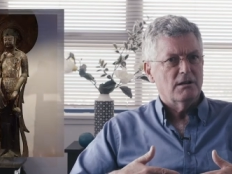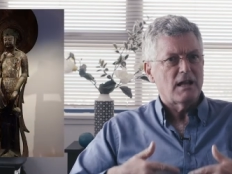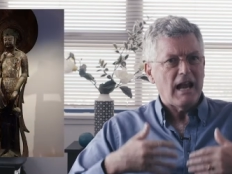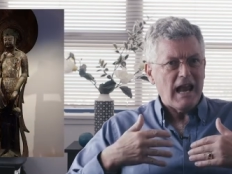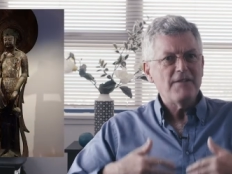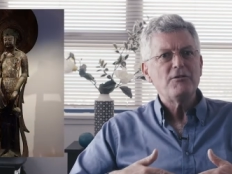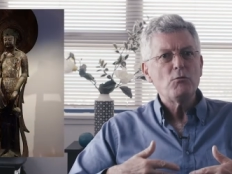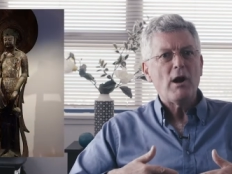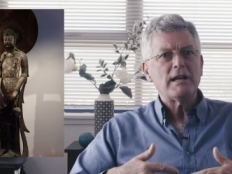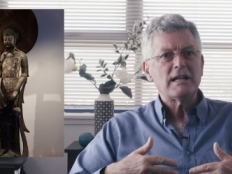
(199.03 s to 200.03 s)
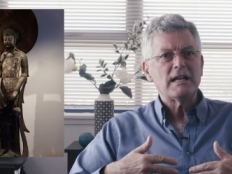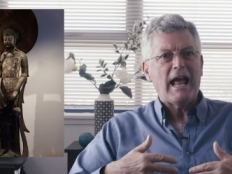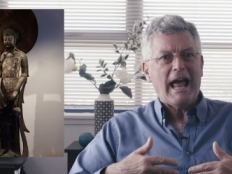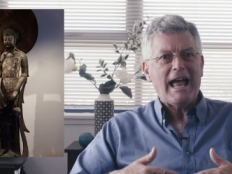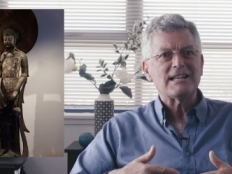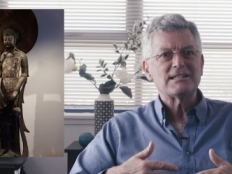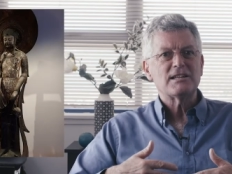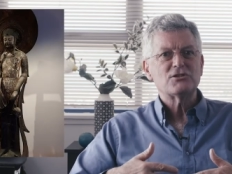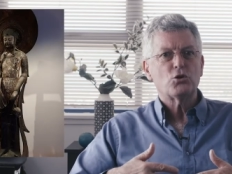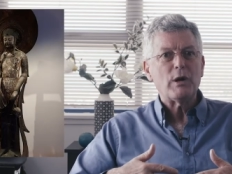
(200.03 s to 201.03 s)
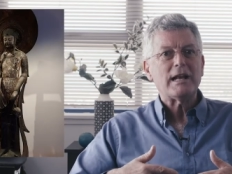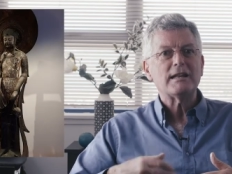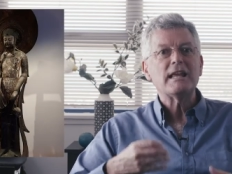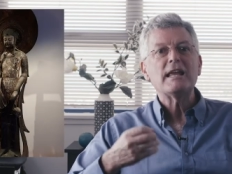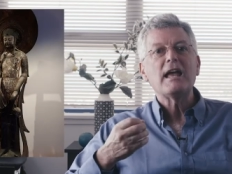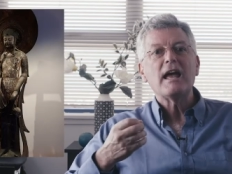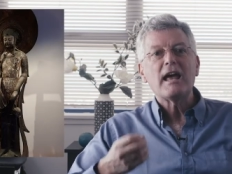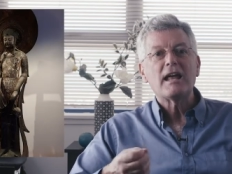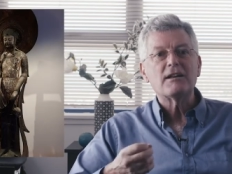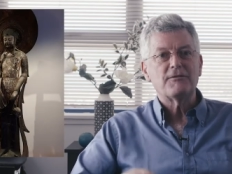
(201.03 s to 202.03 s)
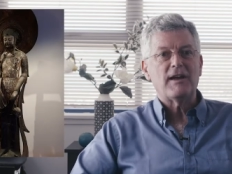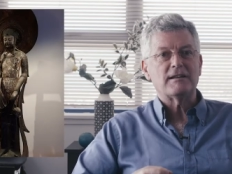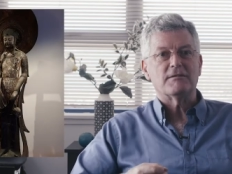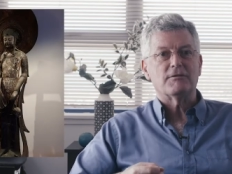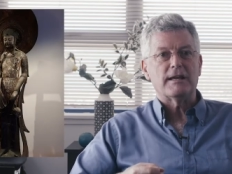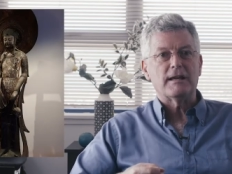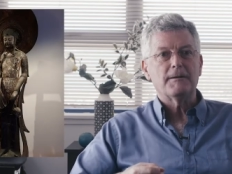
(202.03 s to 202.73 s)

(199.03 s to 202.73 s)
that everyone can access quickly and effectively.